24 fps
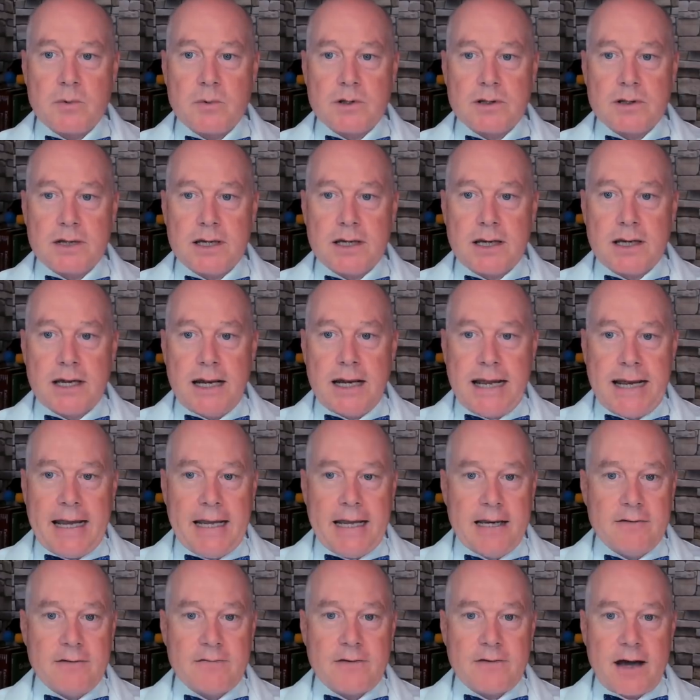we're looking at
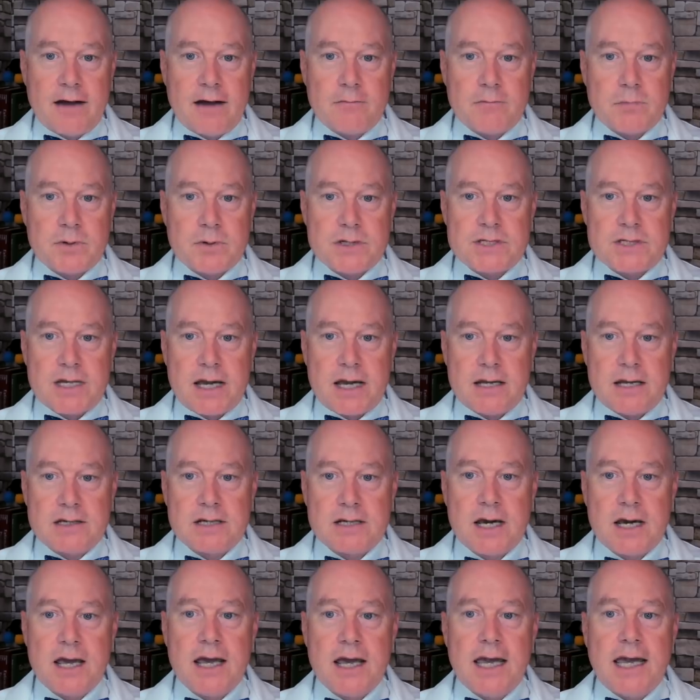85%.